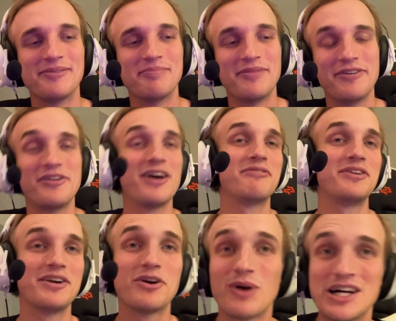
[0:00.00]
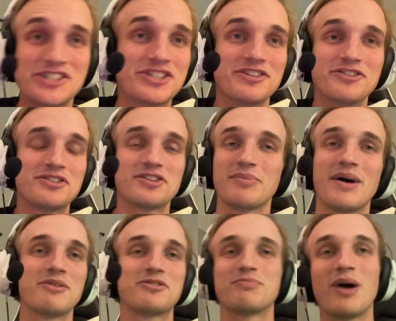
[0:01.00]
If you have any questions
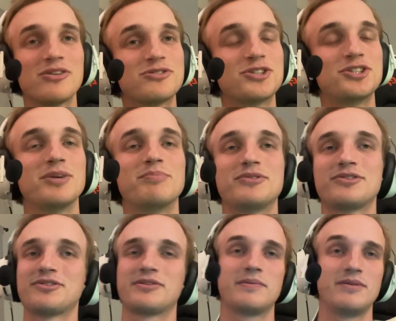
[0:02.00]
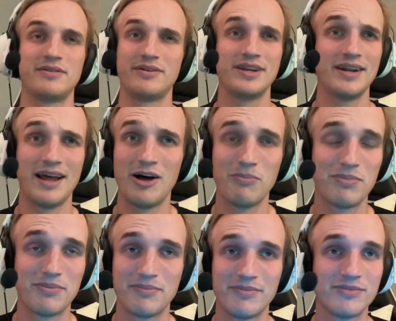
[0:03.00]
about sponsorships, need help
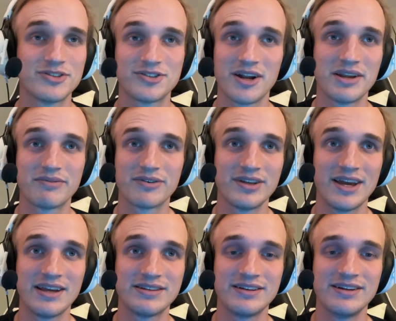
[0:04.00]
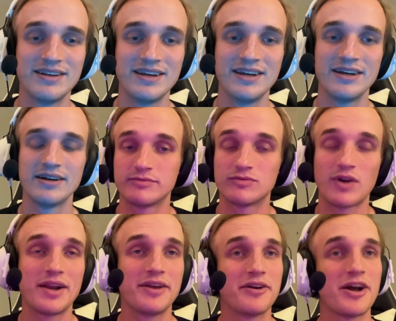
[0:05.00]
studying for the ACT,
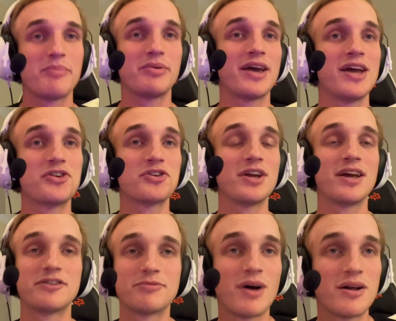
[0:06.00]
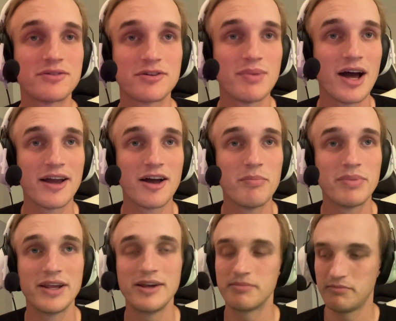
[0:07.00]
writing your application to get sponsored by a
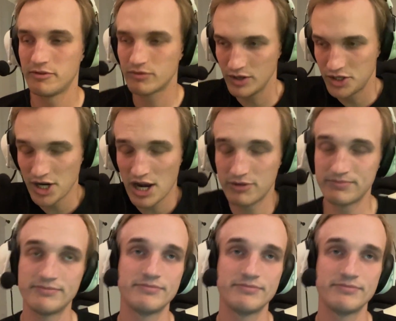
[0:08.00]
company, reach out.